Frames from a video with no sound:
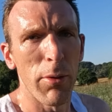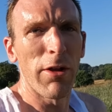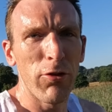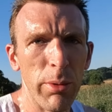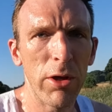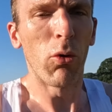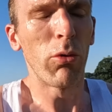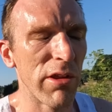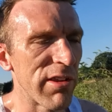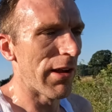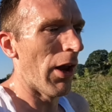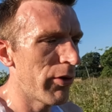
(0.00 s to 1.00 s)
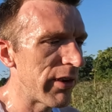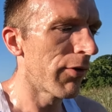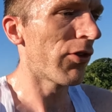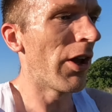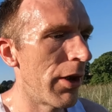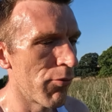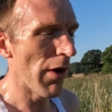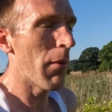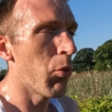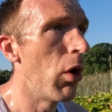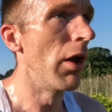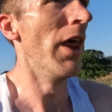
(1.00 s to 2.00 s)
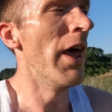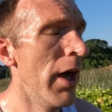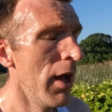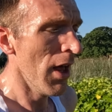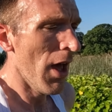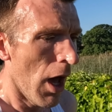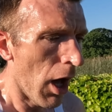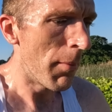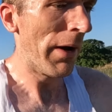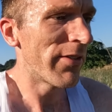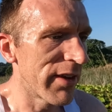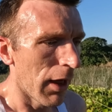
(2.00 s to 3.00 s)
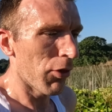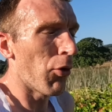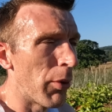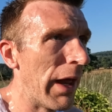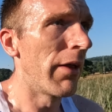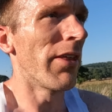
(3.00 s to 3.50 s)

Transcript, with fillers: so actually we got all the slow stuff done in rep one. I managed to get through and